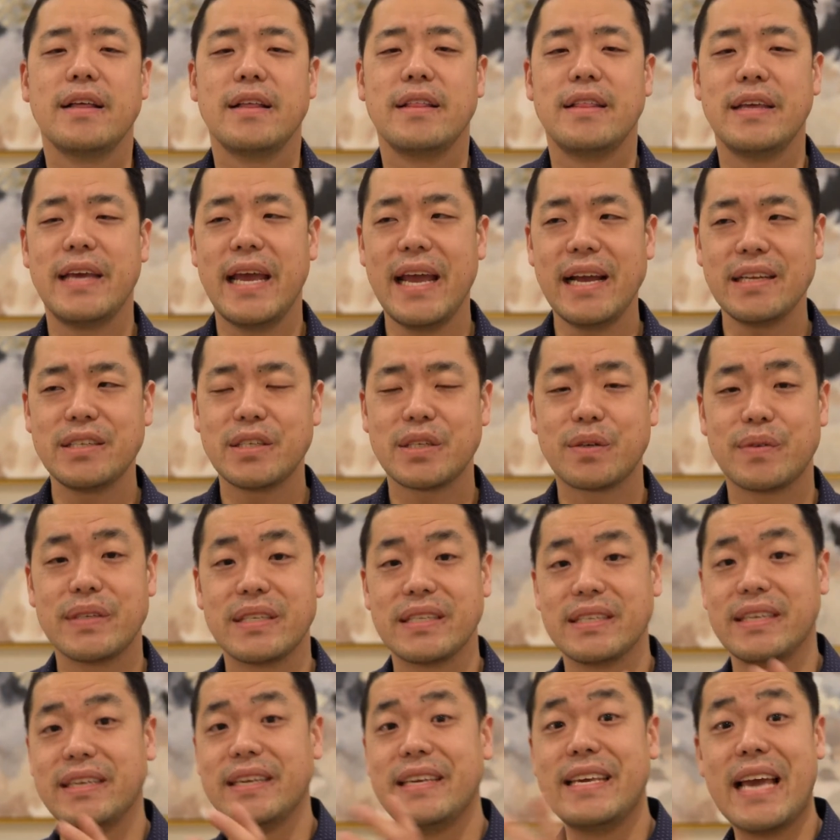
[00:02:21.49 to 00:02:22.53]
The answer
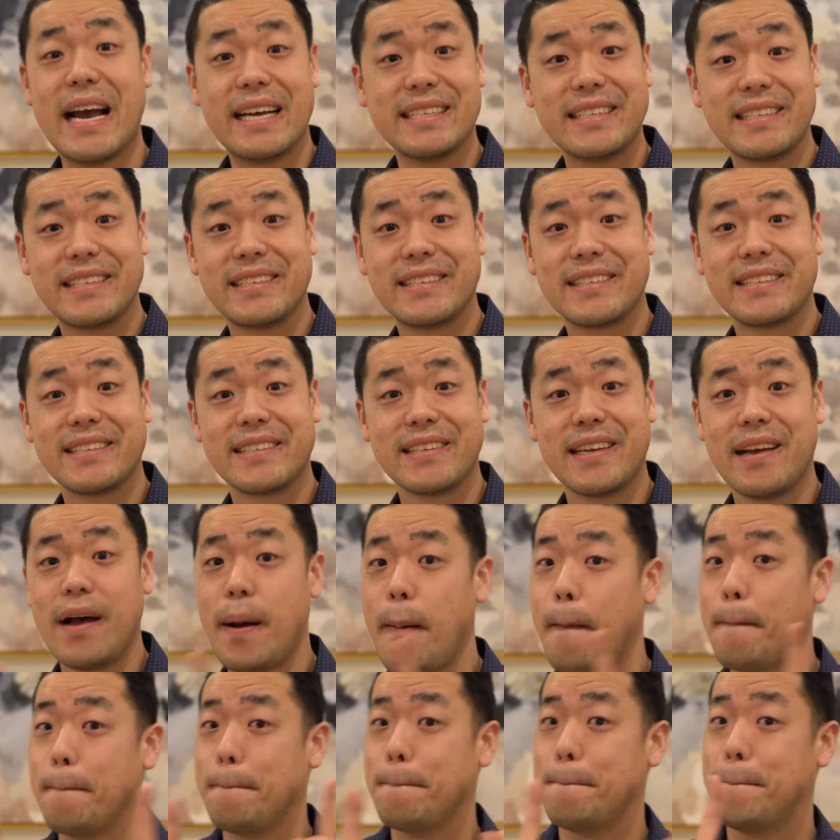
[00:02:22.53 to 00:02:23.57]
is yes,
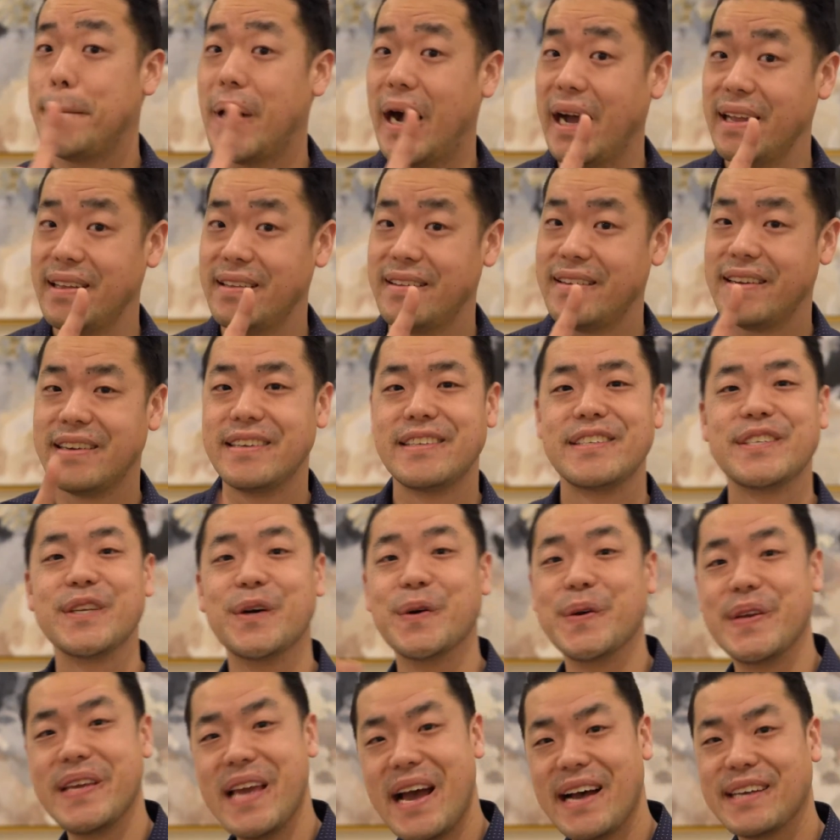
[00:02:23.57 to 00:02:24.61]
but.
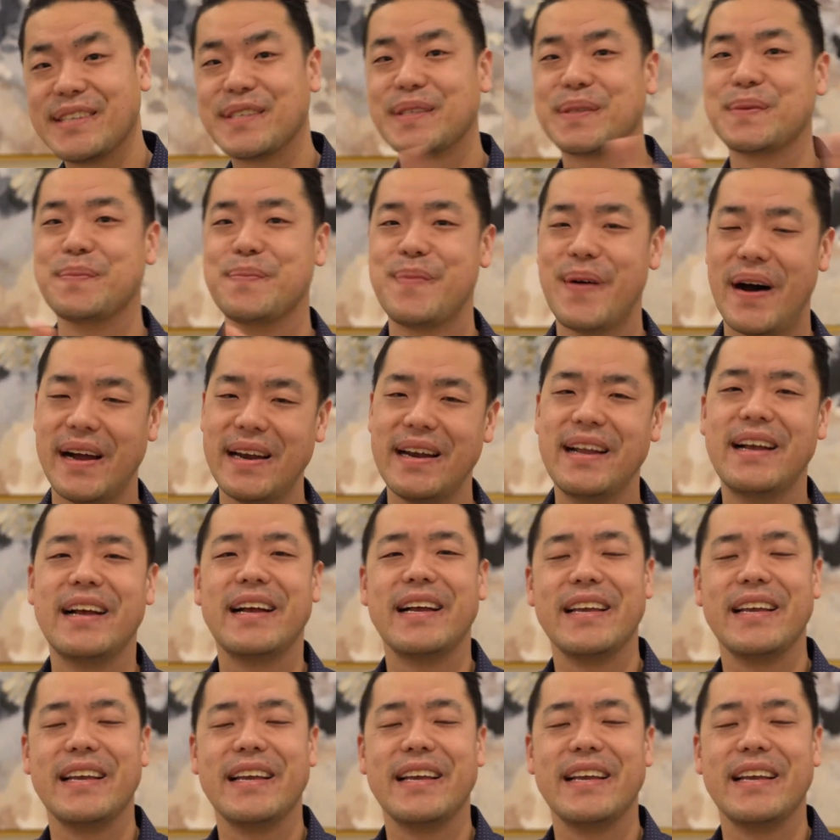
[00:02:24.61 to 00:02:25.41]
So, yes, but.